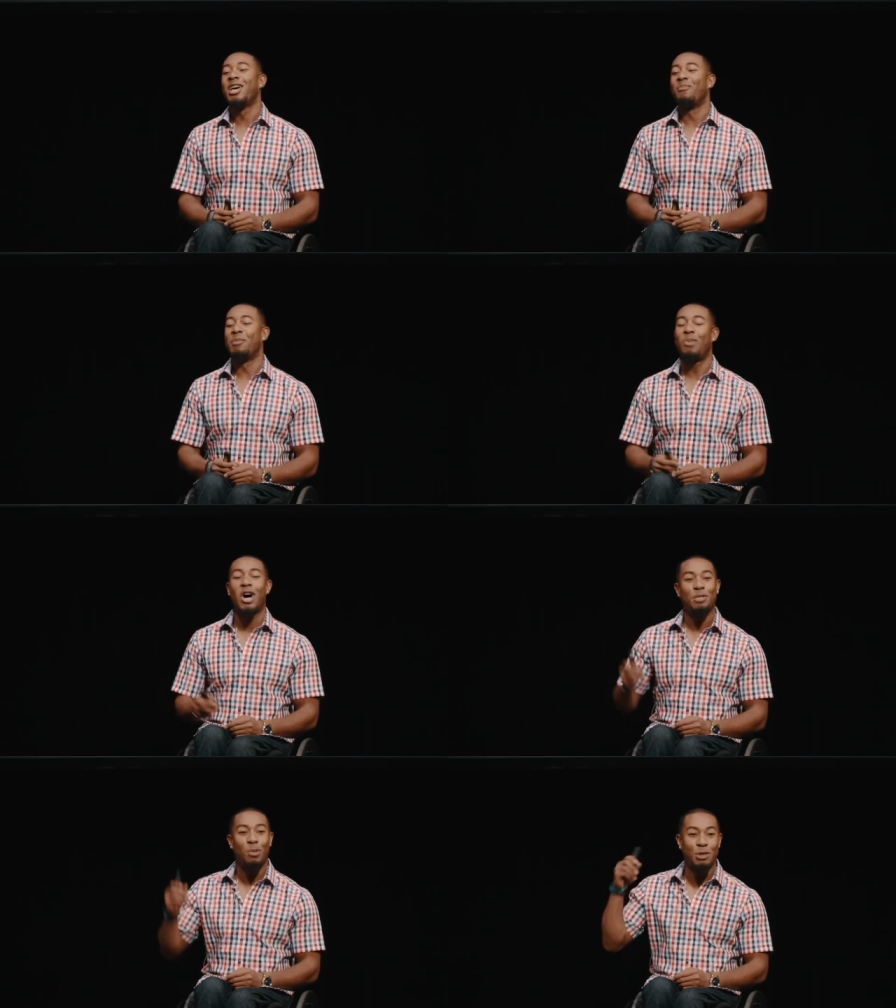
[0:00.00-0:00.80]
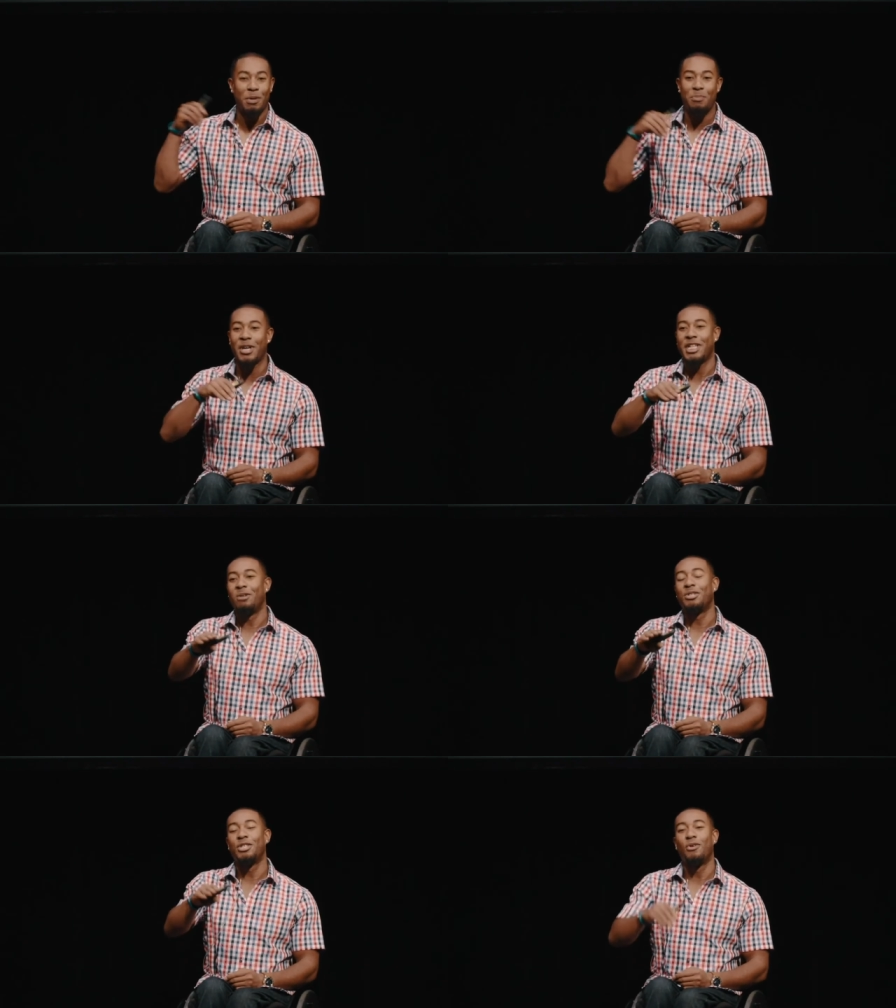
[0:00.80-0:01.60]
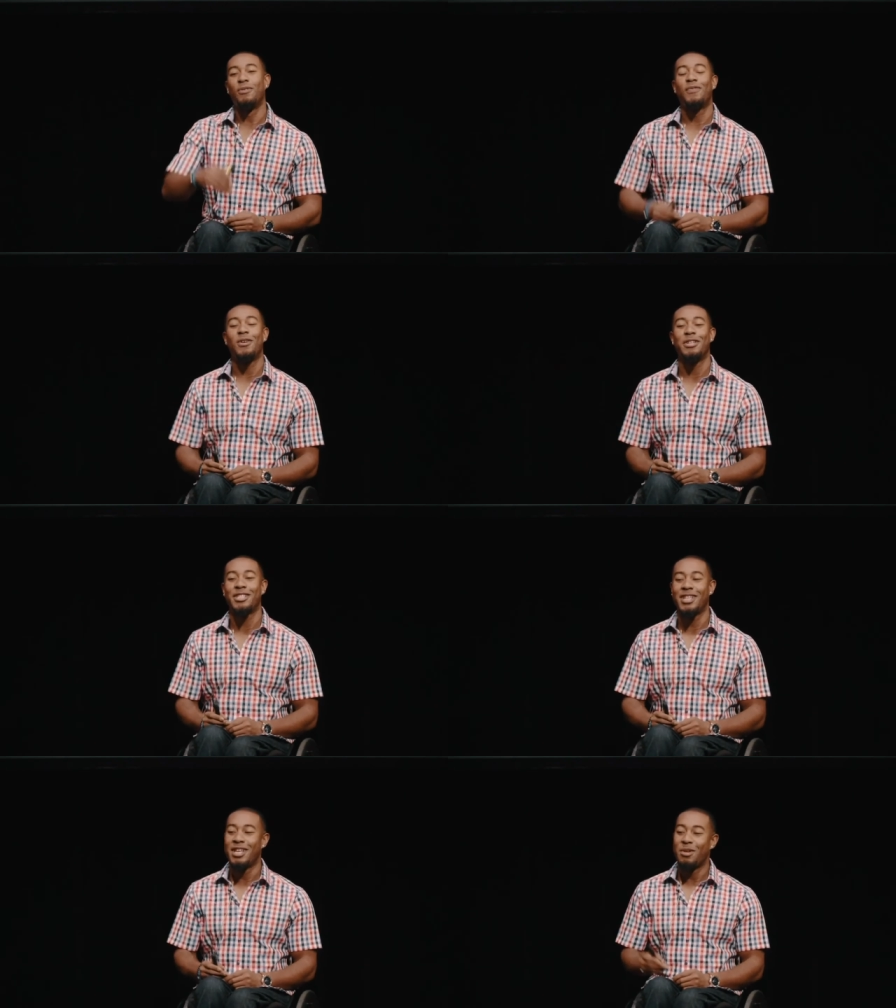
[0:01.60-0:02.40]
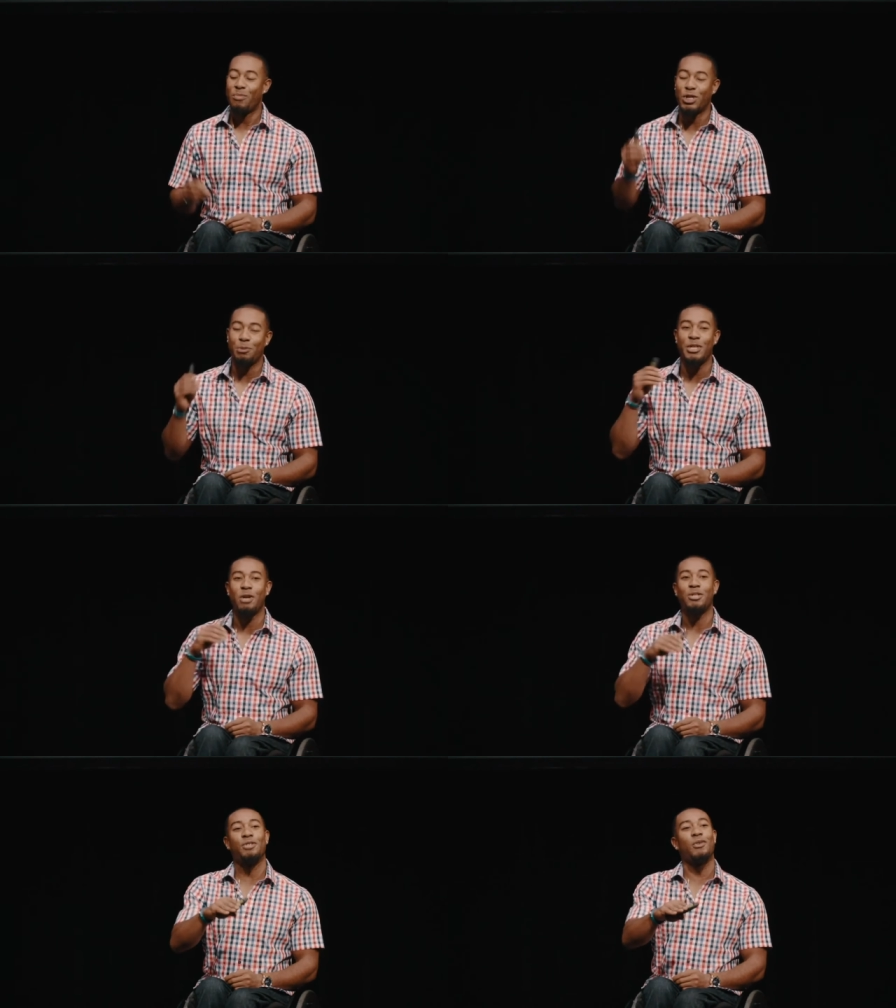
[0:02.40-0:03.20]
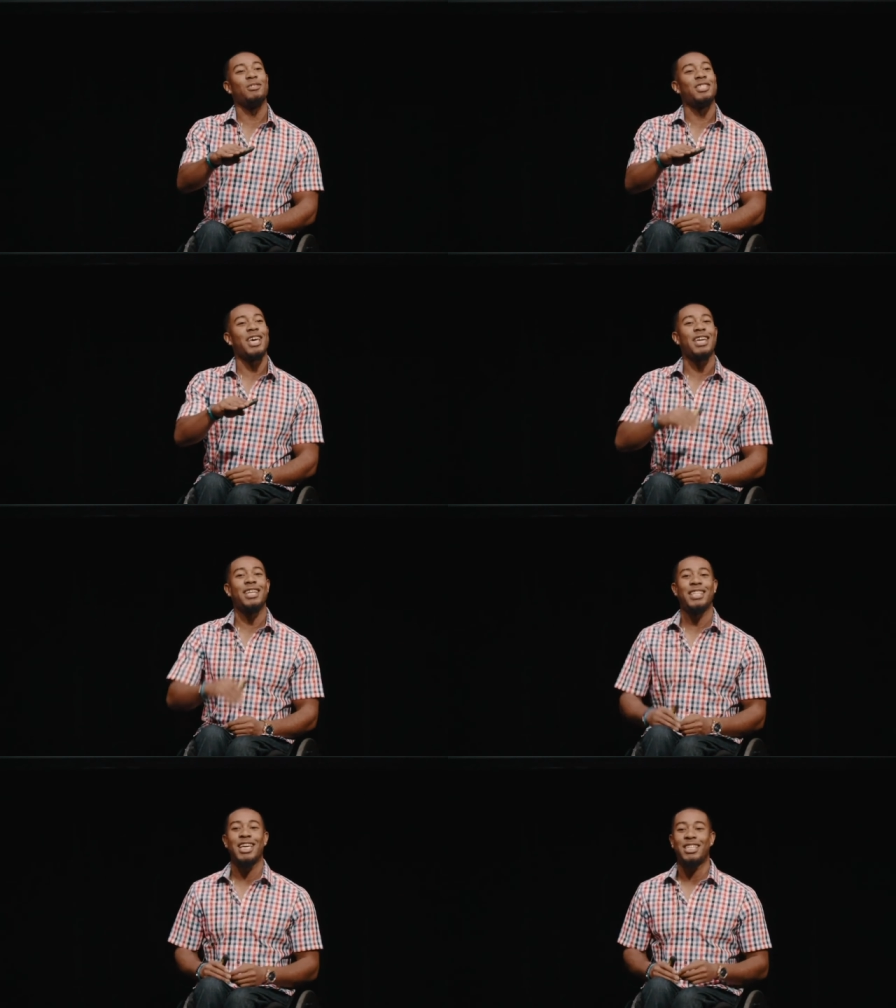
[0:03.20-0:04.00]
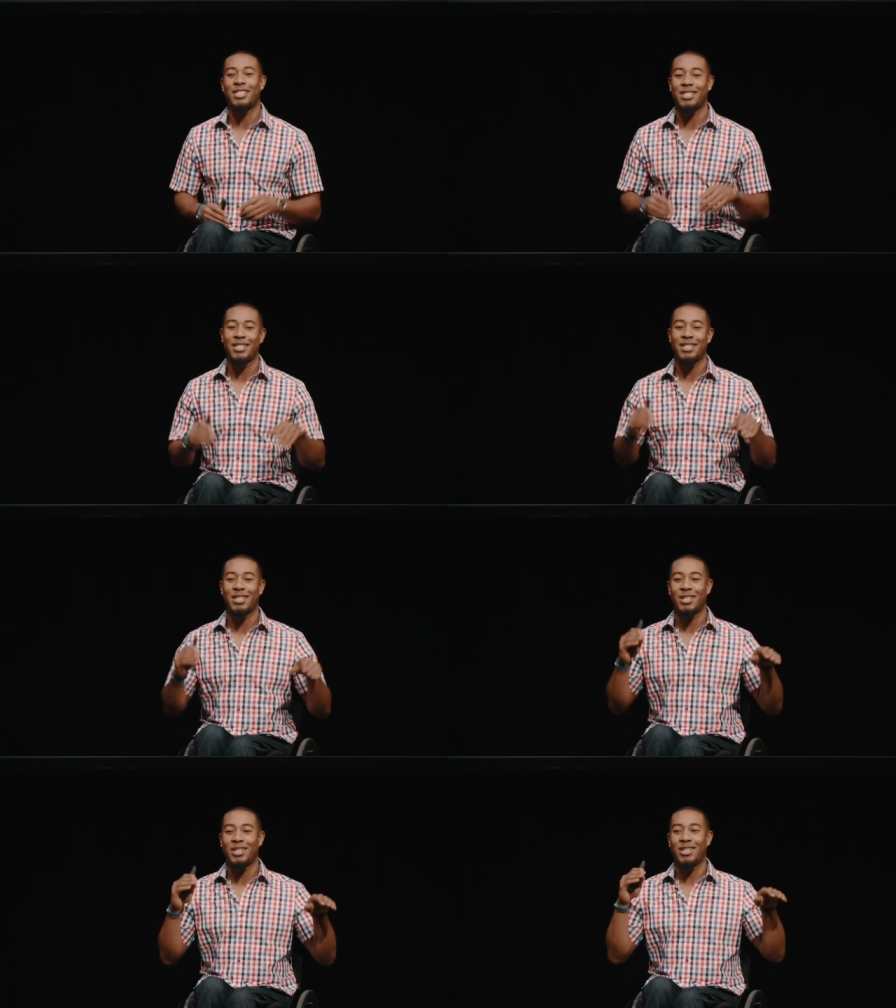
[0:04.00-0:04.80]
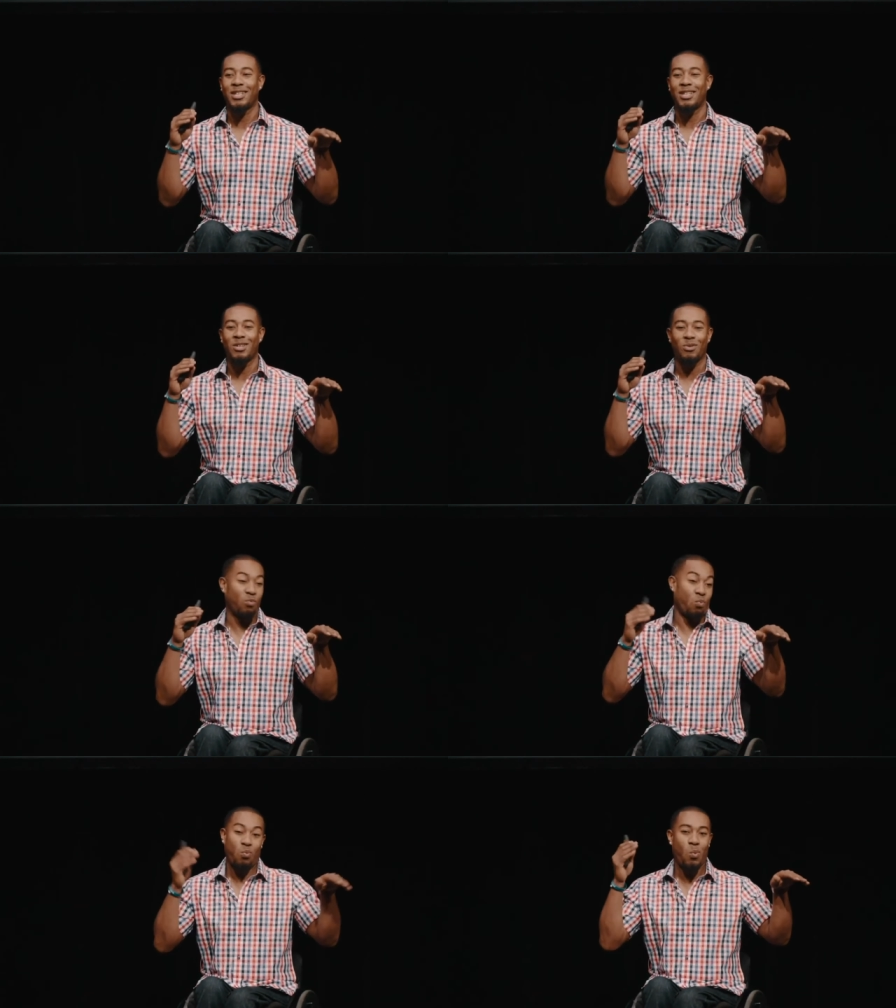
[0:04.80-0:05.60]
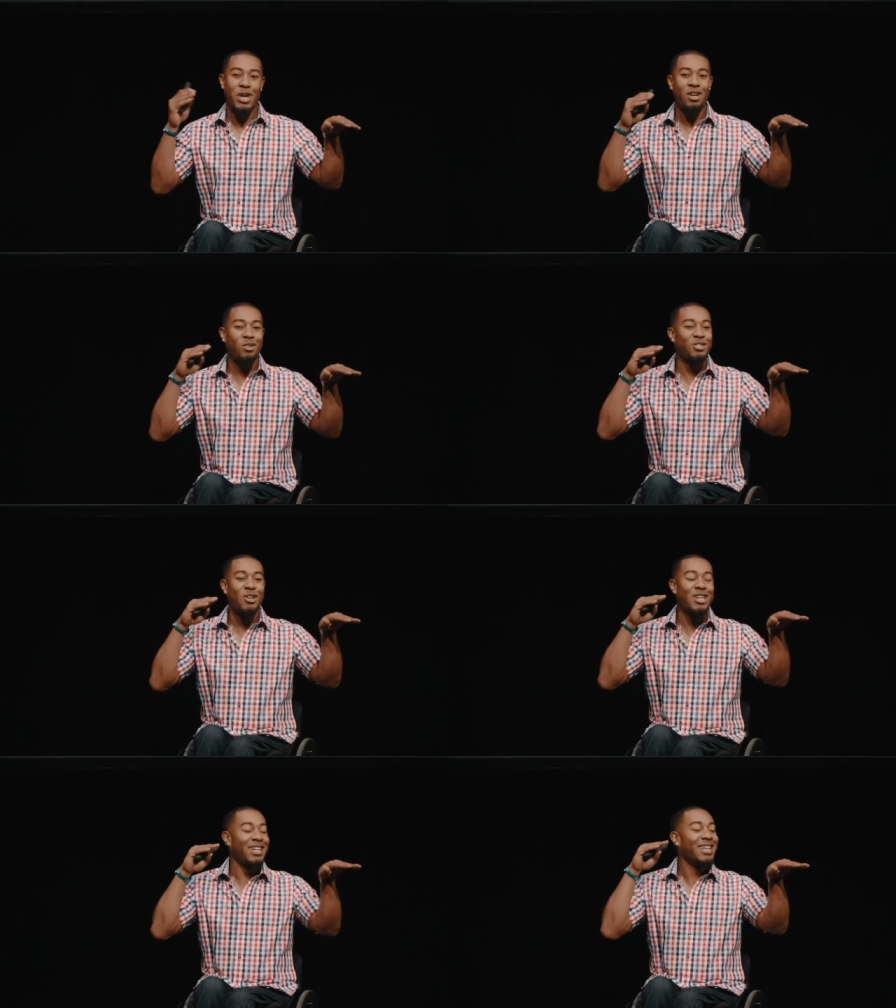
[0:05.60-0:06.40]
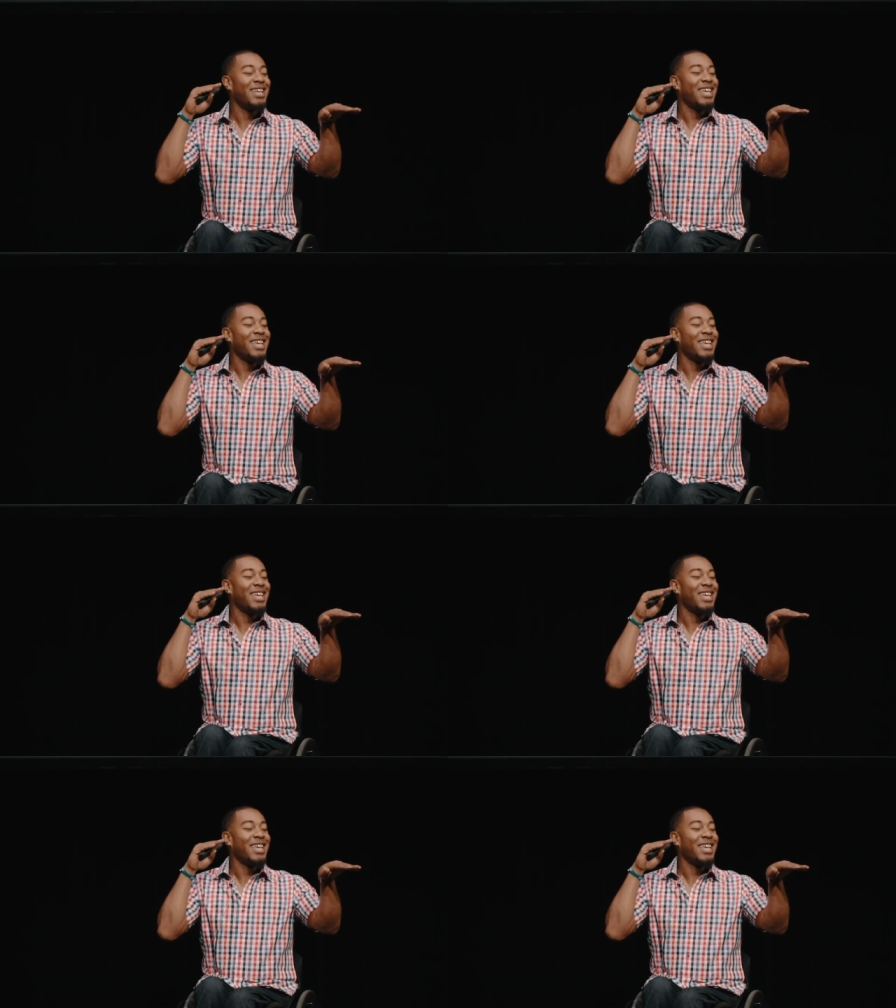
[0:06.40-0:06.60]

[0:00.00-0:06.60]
My boss pushed my buddy out into the road first, pushed me out to the road second, and that's when it all started.